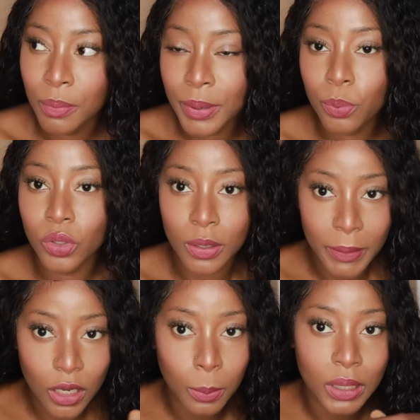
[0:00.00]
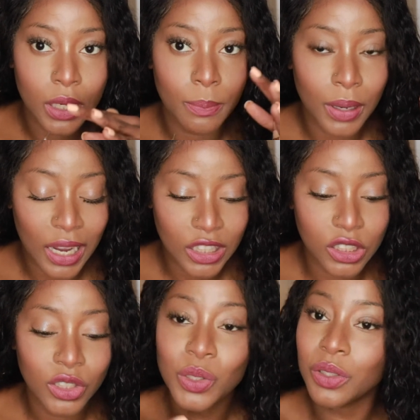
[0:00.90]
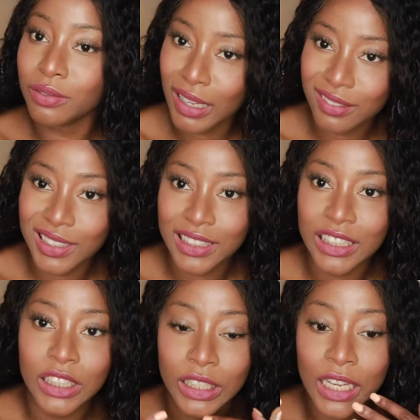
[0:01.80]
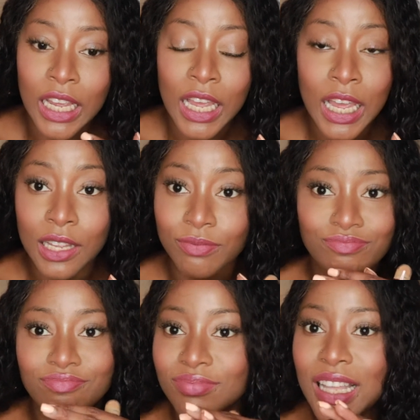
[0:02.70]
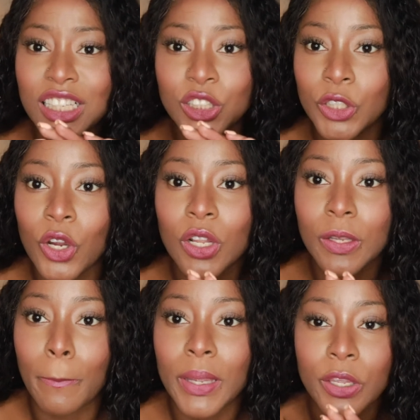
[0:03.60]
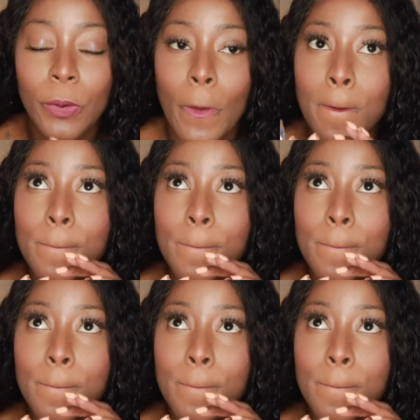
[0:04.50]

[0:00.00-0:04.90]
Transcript: People in the makeup game actually know, like, concealer, that's you're going to be your